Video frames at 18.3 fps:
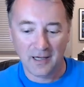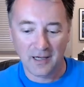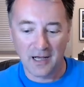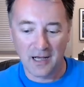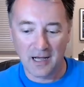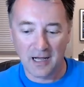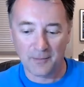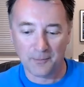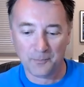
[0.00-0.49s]

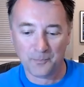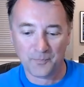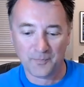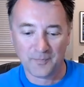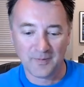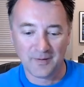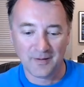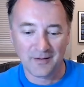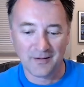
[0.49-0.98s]
Um,
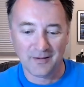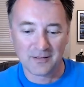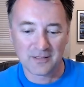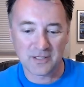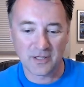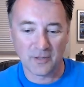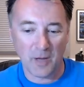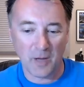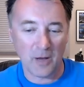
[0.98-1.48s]

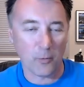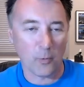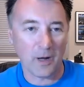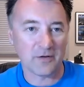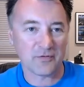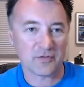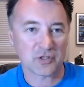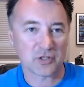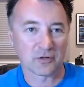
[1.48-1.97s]
to my
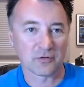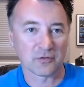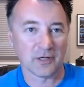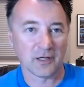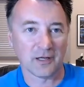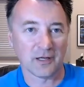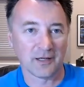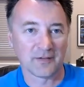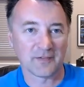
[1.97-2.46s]
wife's
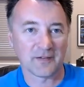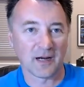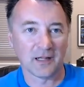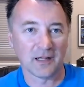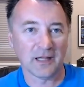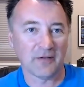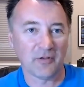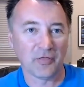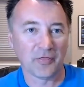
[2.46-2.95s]
chagrin, it's at
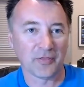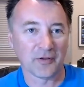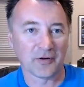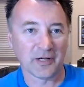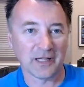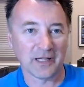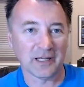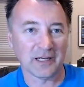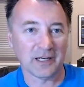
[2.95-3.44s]

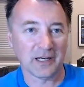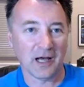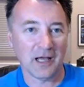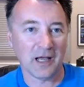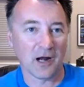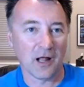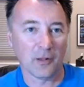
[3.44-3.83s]
11:30 at night.